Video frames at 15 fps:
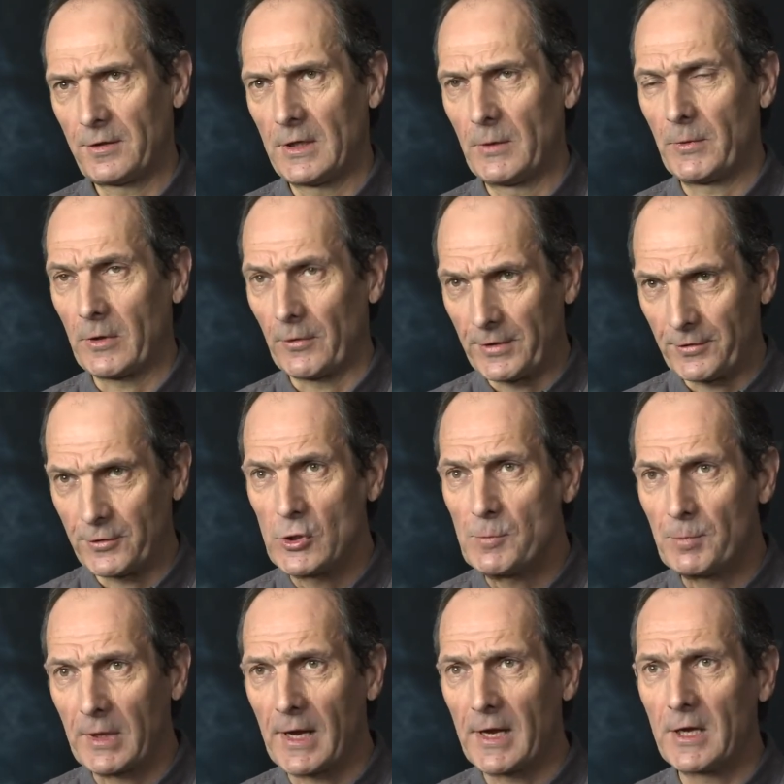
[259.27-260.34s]
You know, we've got these new
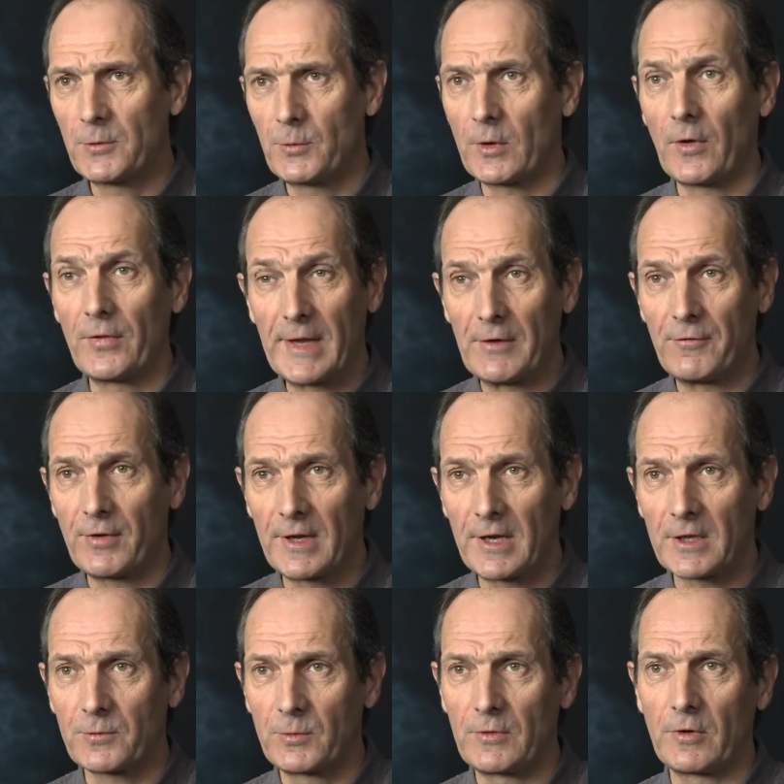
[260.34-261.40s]
players, we've got
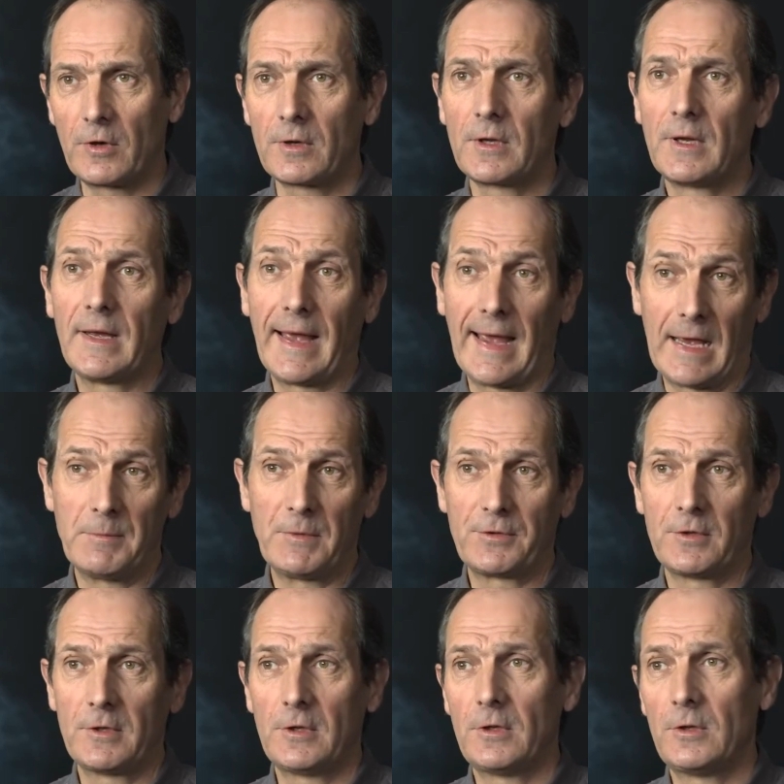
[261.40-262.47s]
Netflix, we've got
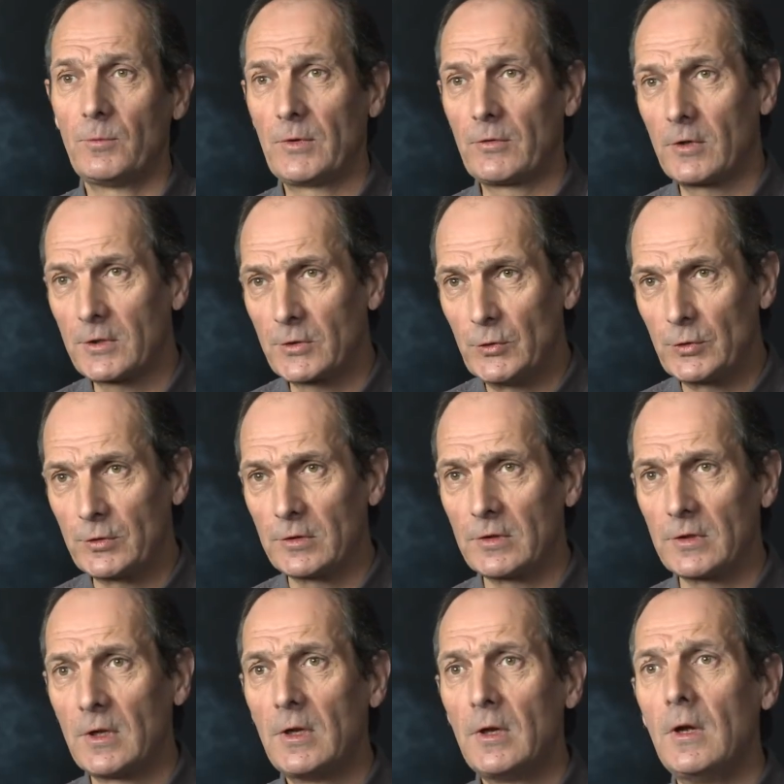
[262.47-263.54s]
Amazon, we've got Google,